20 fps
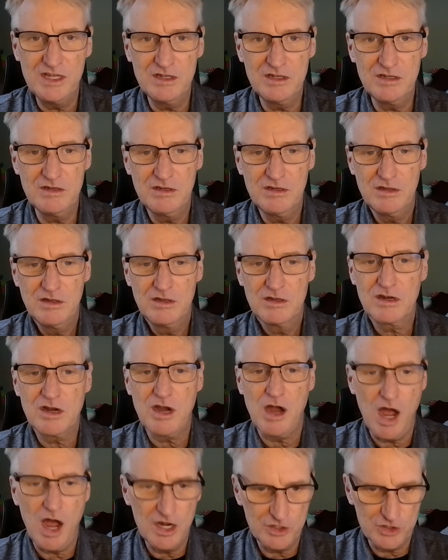in
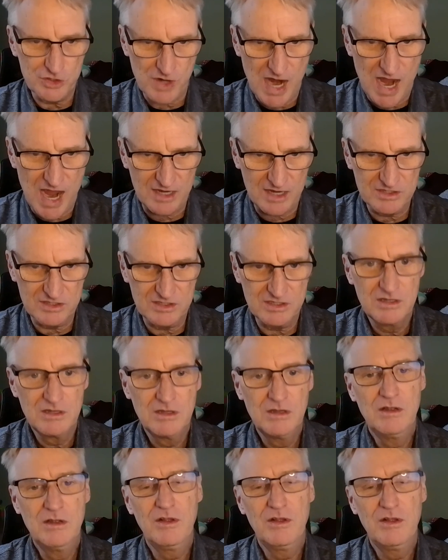contracts